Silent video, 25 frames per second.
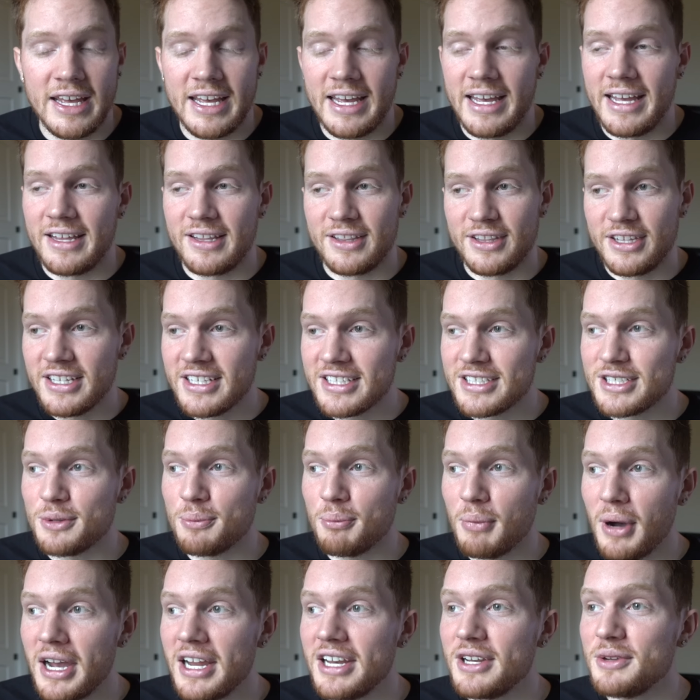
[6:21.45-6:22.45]
And this
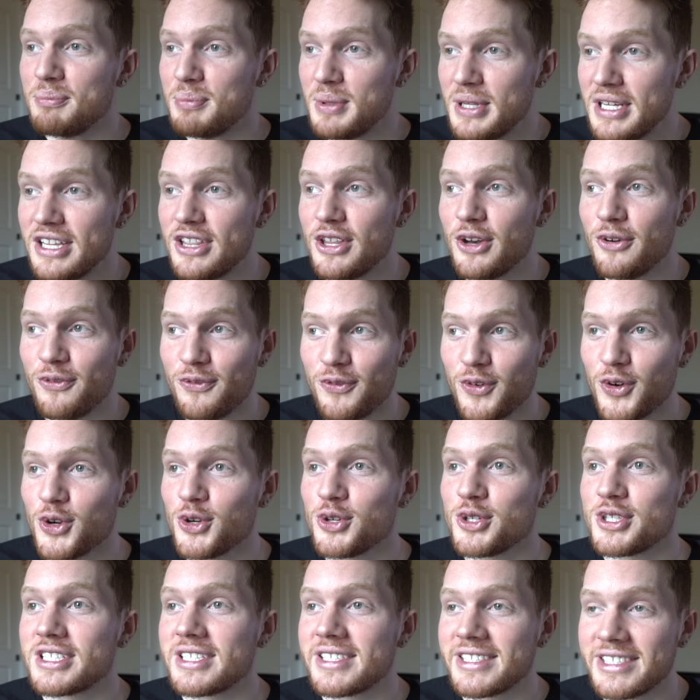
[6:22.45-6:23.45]
might be the
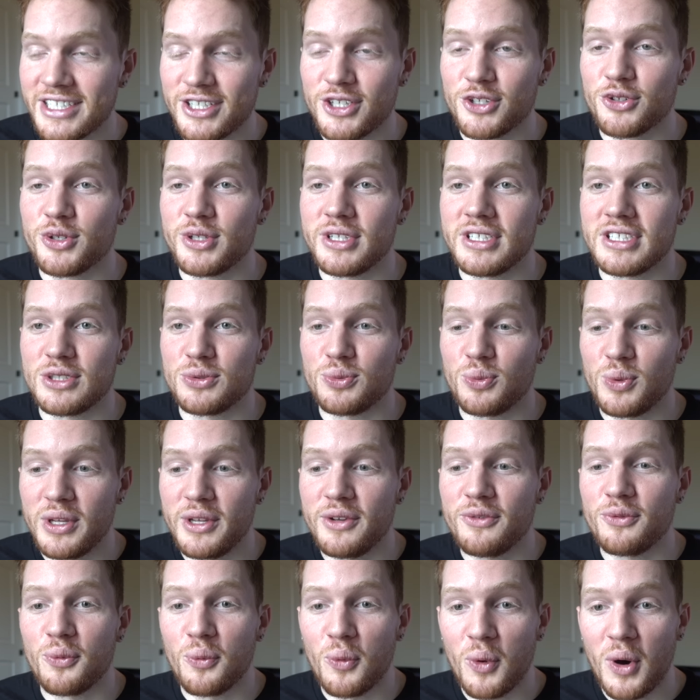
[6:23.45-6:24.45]
first series
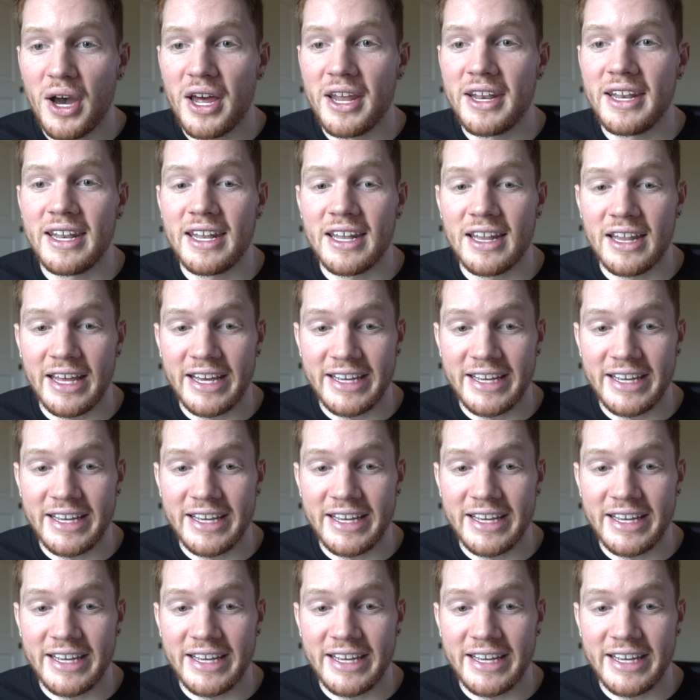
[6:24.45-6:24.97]
we've won